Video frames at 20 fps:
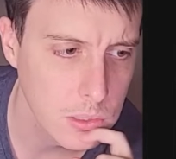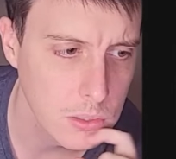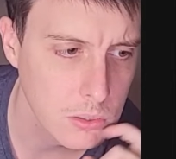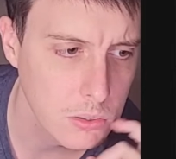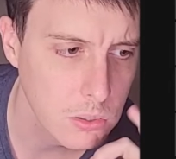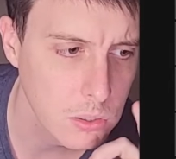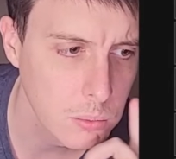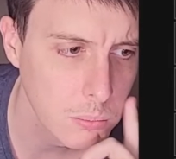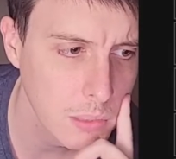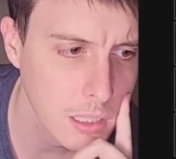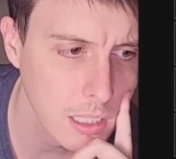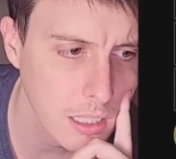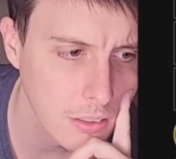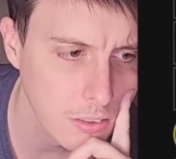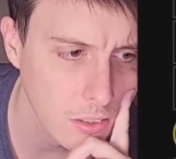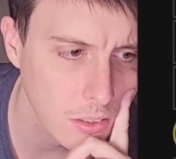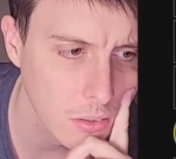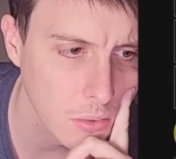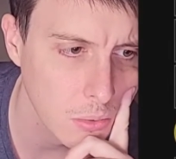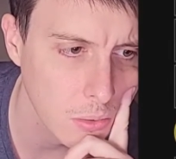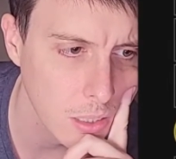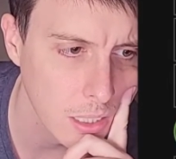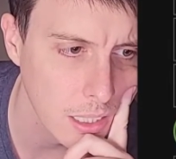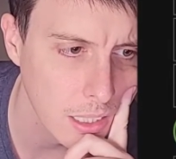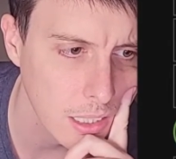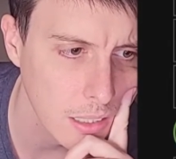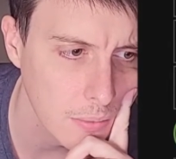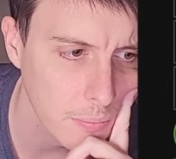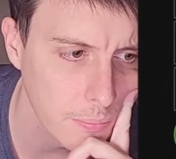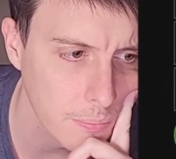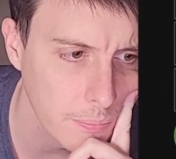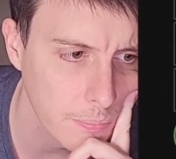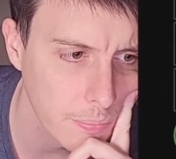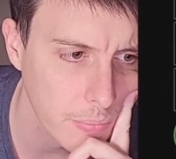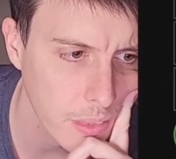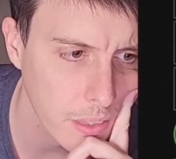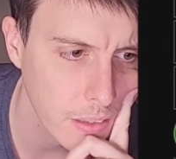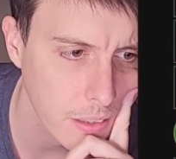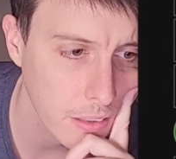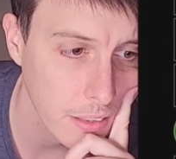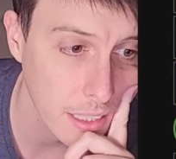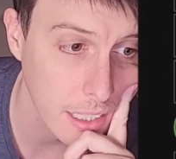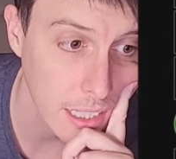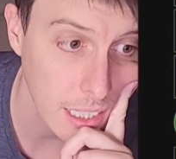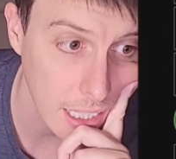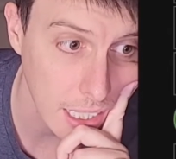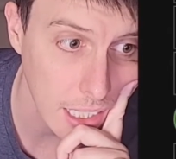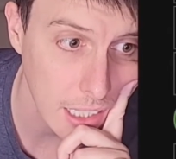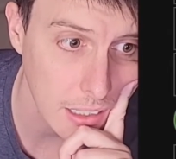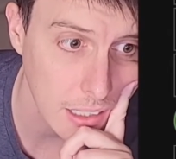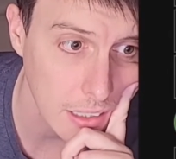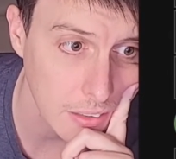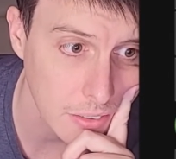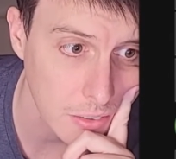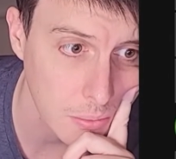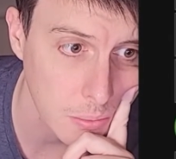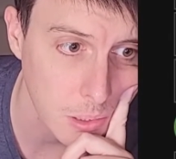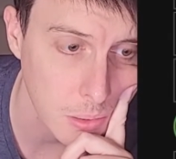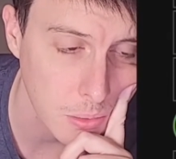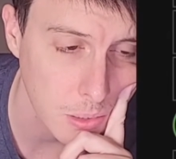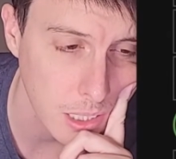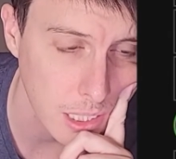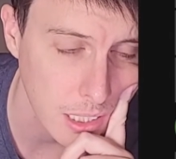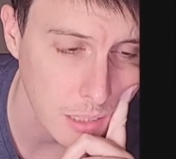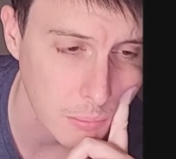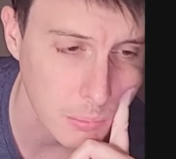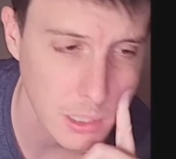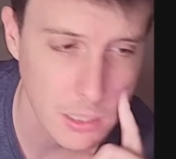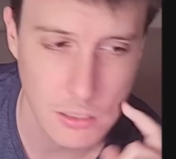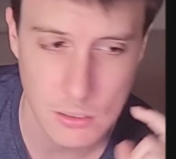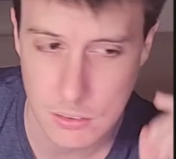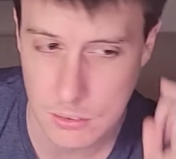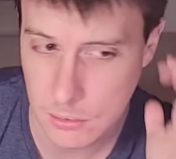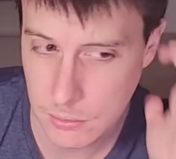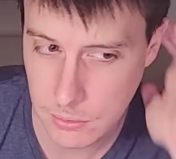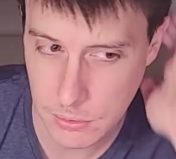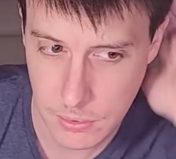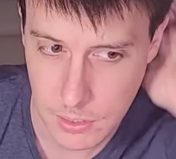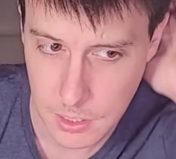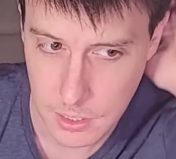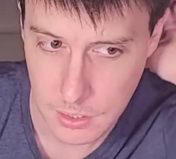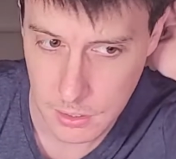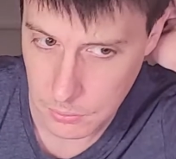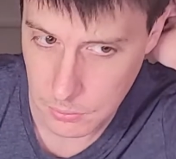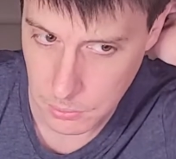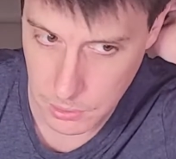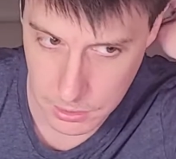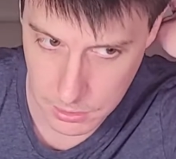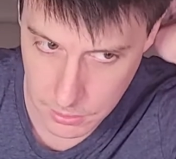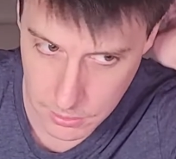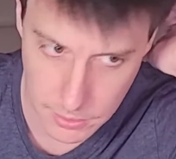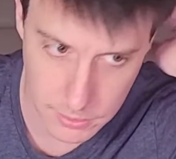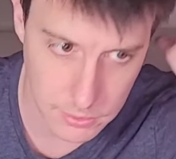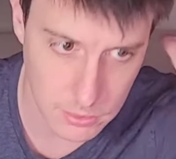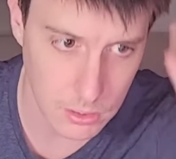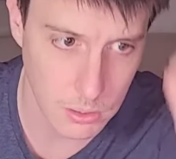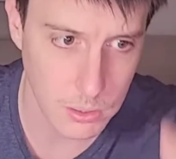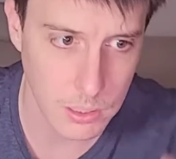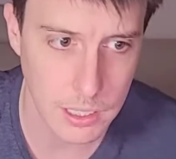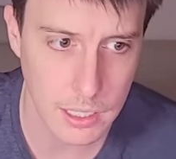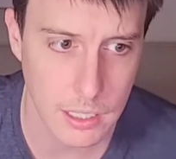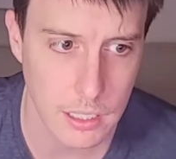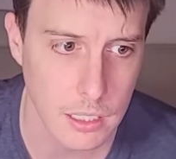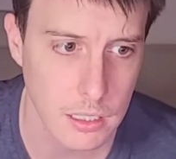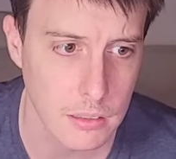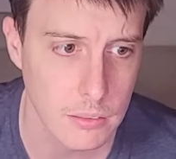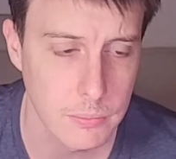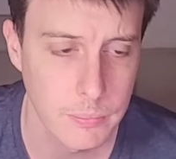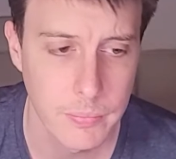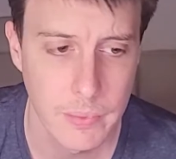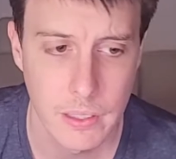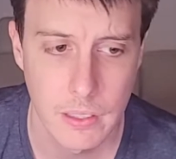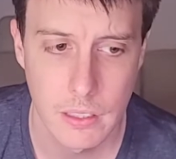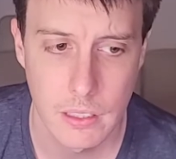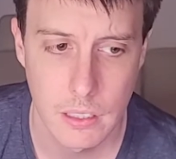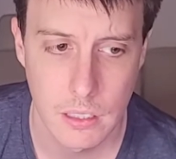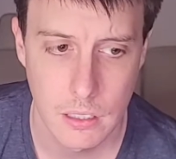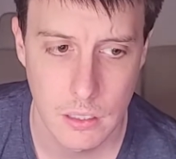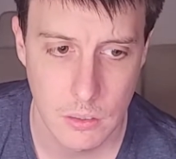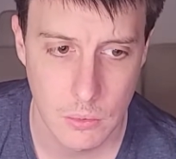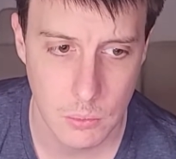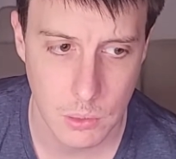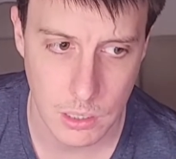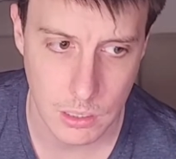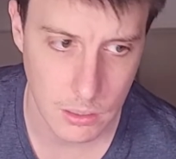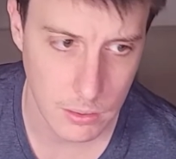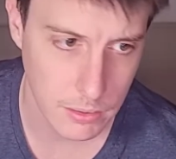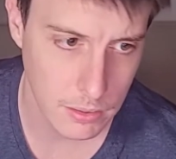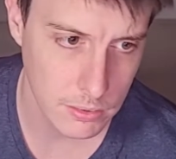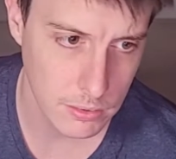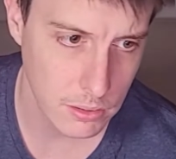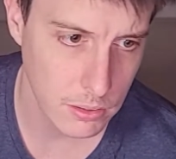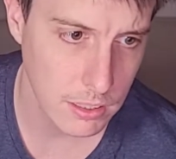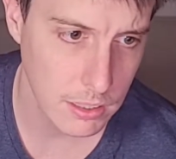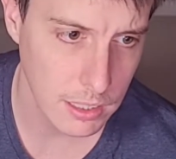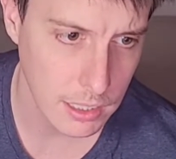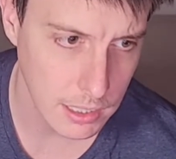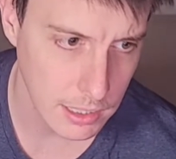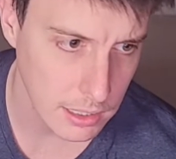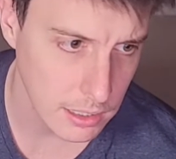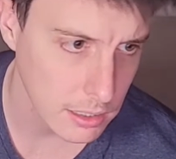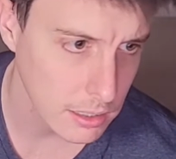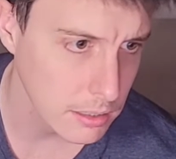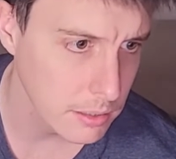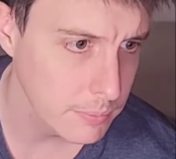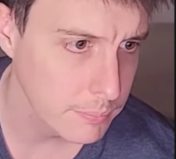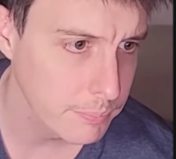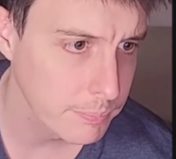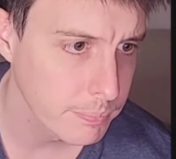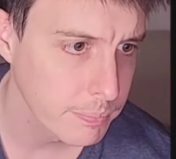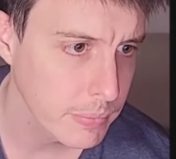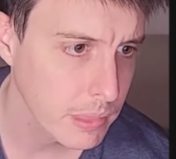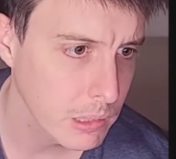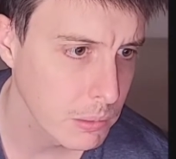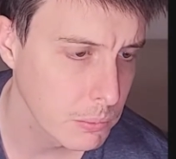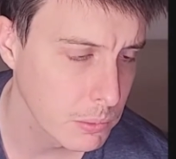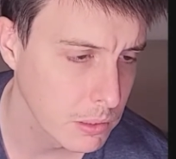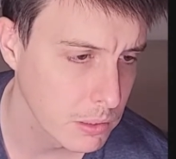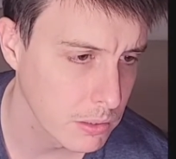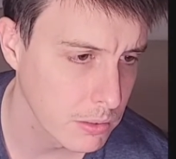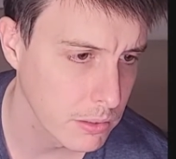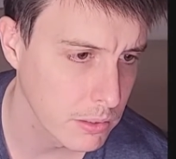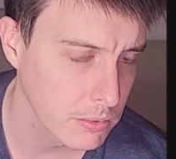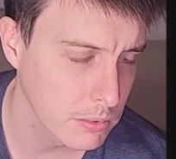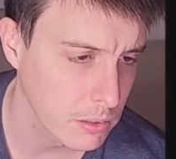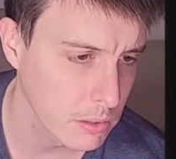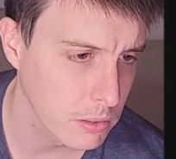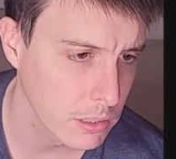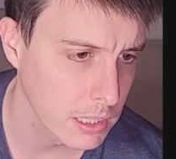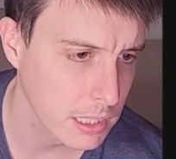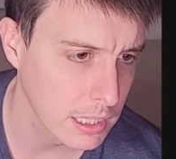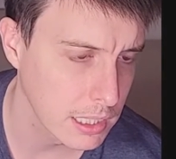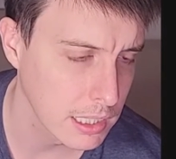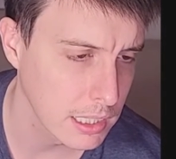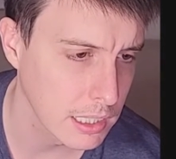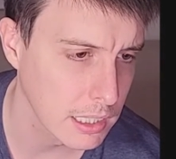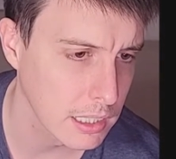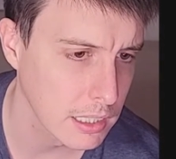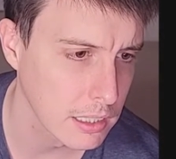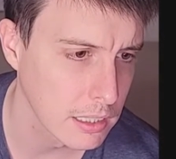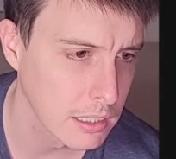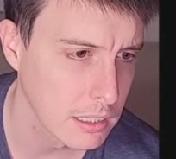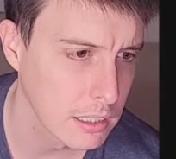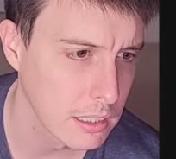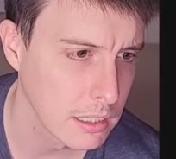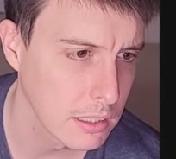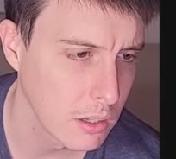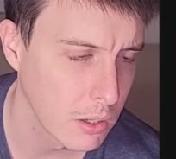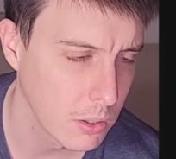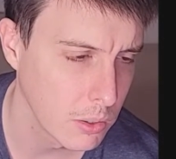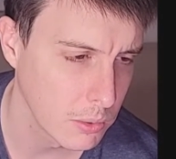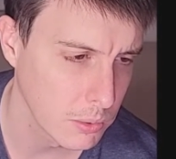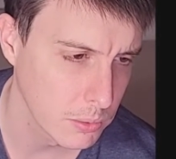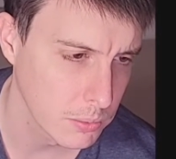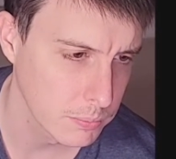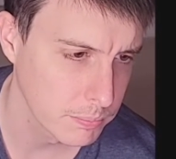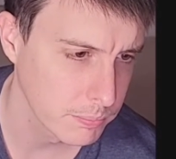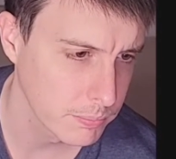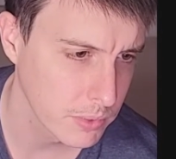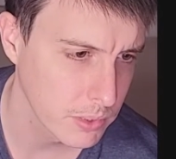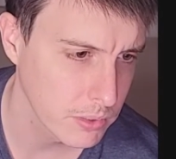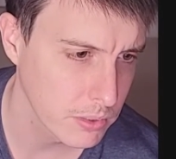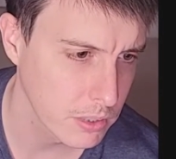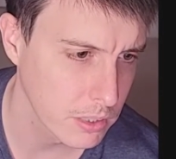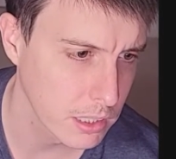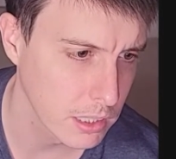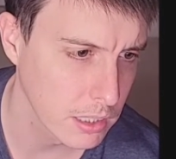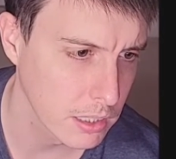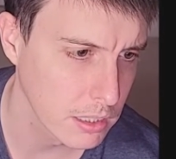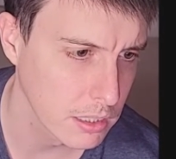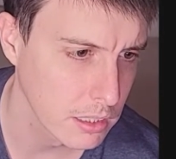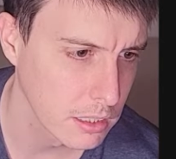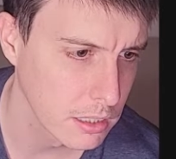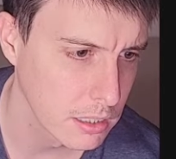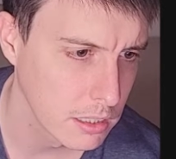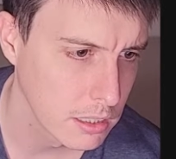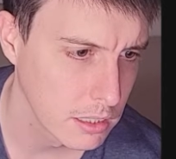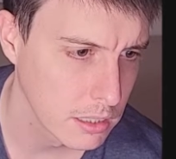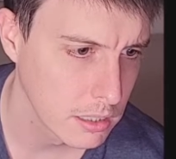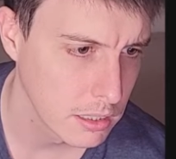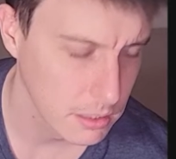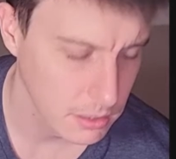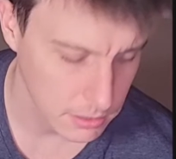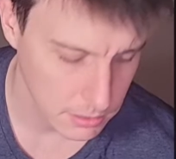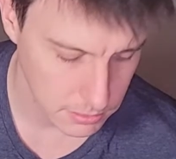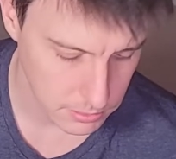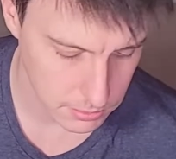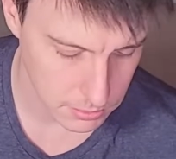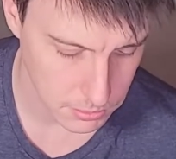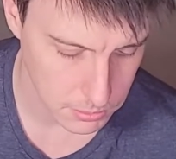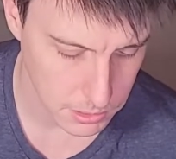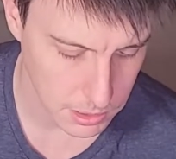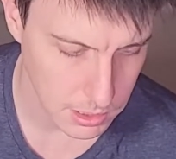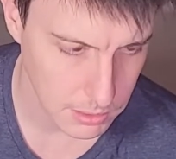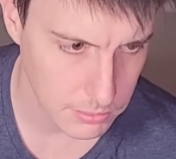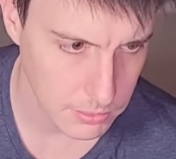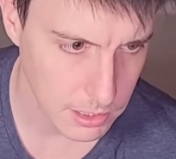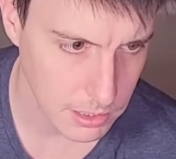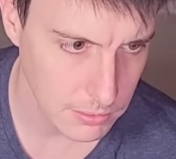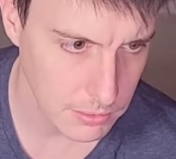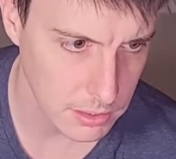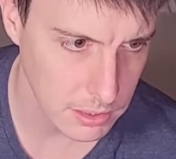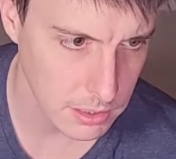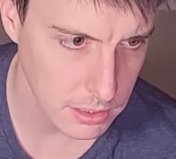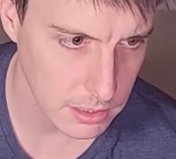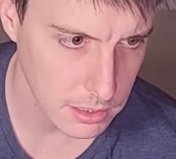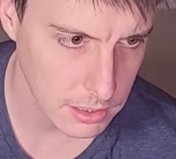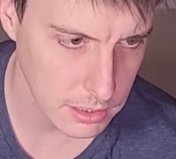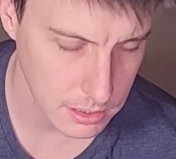if we assume the S is right, then the R has to be right because of we know there's no L, we know there's no E, we know there's no R. O, sorry. So I would have to have an